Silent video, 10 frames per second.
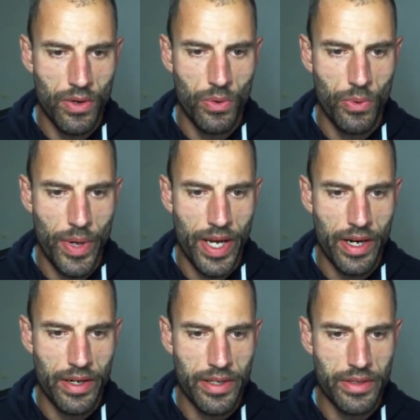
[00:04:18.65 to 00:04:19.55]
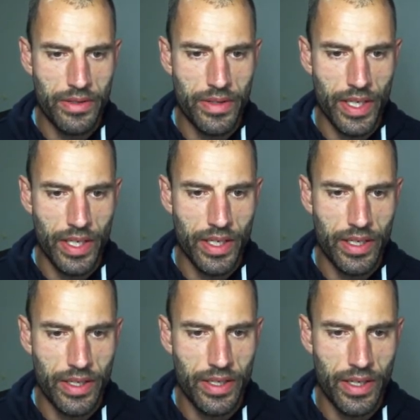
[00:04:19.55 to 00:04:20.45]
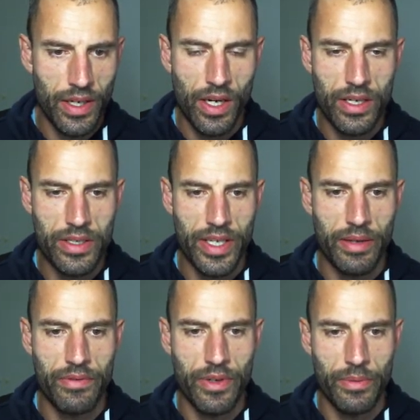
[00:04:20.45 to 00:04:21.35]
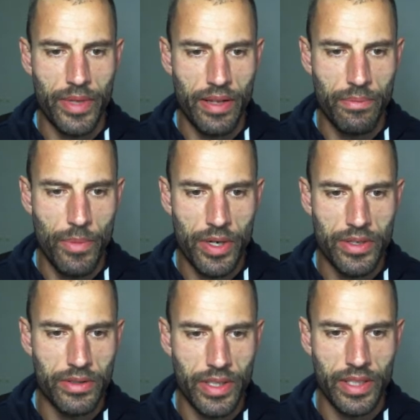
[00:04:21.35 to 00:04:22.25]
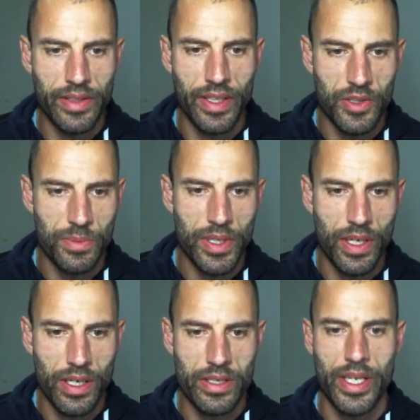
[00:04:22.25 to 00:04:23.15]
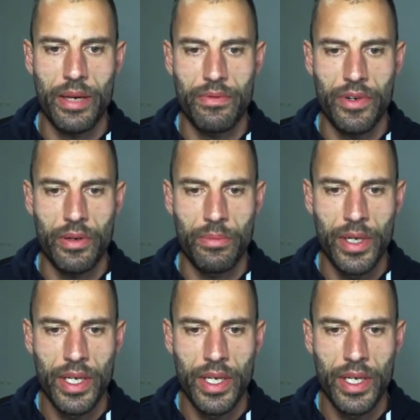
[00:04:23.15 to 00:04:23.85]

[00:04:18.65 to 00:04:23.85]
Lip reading: where do you think OS came from, that module? And it tells me OS came from